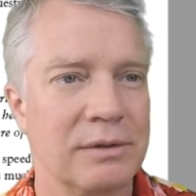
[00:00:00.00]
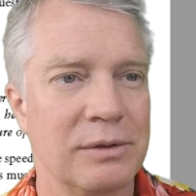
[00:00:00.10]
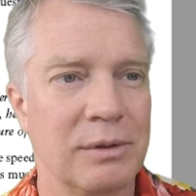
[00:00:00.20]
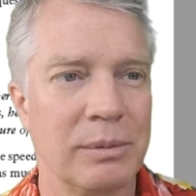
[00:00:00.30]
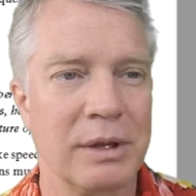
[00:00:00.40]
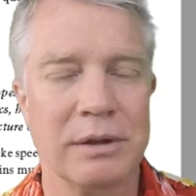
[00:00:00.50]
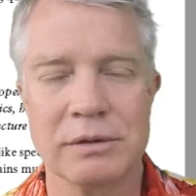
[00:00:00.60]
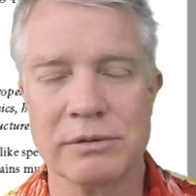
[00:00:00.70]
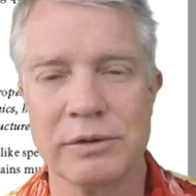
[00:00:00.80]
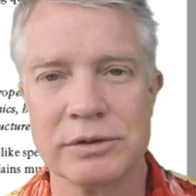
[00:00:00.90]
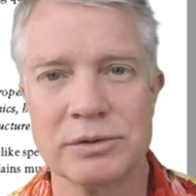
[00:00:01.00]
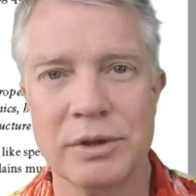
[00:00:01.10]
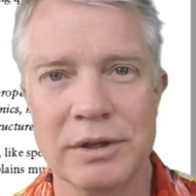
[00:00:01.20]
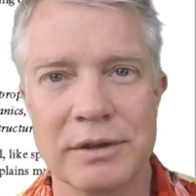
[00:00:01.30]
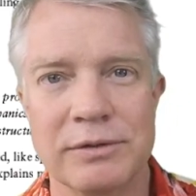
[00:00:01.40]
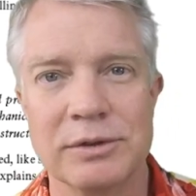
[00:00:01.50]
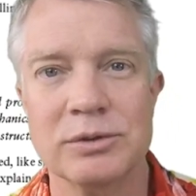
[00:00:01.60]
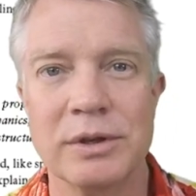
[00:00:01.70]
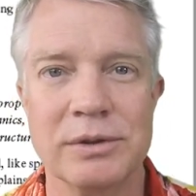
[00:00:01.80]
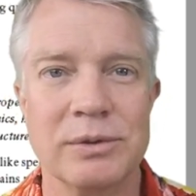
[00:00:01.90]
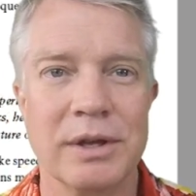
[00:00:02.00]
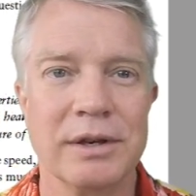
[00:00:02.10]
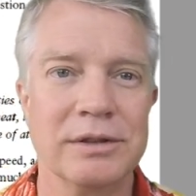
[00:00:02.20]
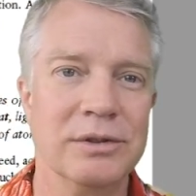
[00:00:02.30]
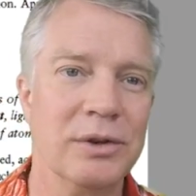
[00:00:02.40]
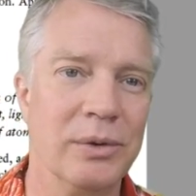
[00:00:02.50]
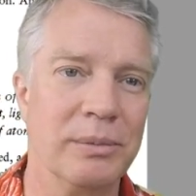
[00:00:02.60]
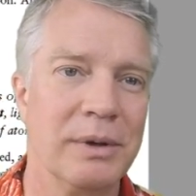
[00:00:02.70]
You'll get a little frustrated if you try and do that on your own.